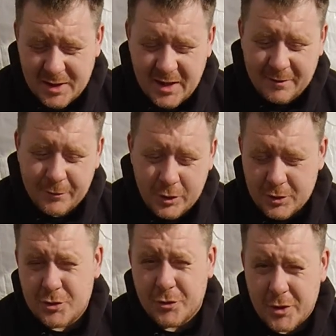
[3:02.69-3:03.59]
and you haven't got
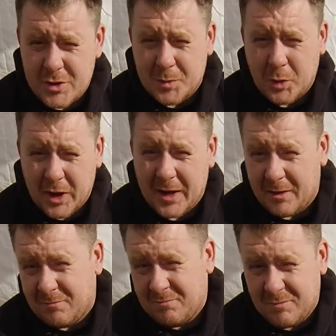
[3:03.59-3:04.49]
the screws to put in
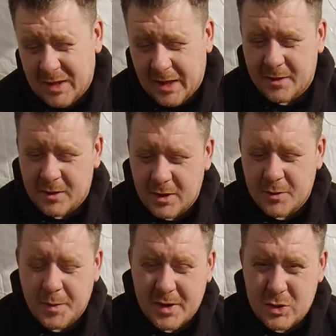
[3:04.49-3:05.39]
it, then
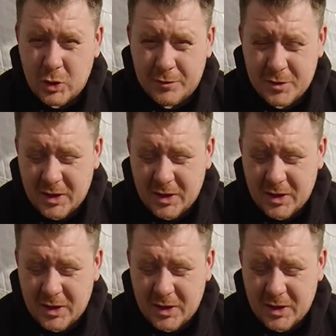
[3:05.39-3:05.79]
you're a bit stuffed.